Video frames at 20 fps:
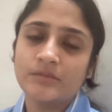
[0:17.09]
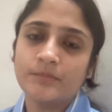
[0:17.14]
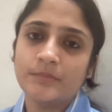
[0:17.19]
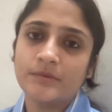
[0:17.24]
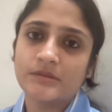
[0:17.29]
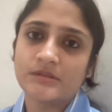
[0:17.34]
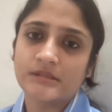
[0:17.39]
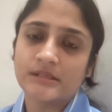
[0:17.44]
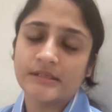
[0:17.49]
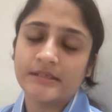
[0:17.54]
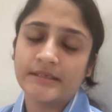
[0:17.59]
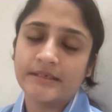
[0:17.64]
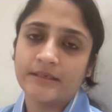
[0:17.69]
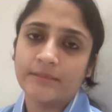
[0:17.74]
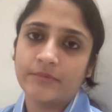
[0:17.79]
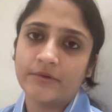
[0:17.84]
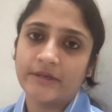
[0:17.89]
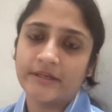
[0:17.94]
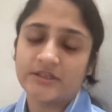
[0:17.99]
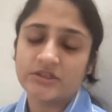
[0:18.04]
Personal Data
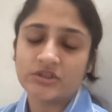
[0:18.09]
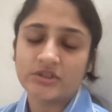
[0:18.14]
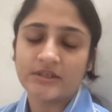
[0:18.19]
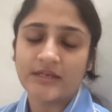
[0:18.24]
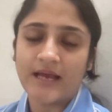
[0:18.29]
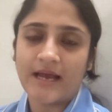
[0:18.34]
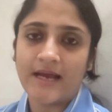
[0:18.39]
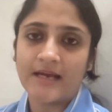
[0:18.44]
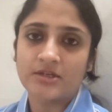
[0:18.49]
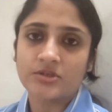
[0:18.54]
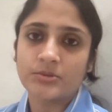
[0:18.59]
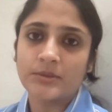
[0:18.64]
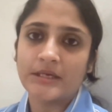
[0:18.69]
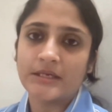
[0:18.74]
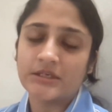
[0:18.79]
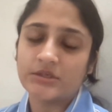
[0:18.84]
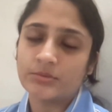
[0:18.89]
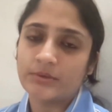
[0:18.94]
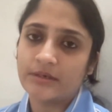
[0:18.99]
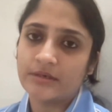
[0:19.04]
Protection Act
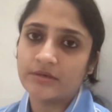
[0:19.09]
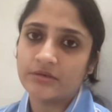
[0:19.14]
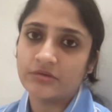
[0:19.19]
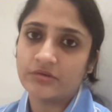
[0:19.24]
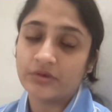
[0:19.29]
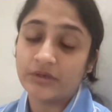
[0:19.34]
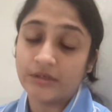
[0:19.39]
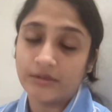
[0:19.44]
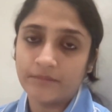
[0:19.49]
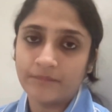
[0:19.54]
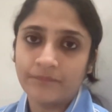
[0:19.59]
2023.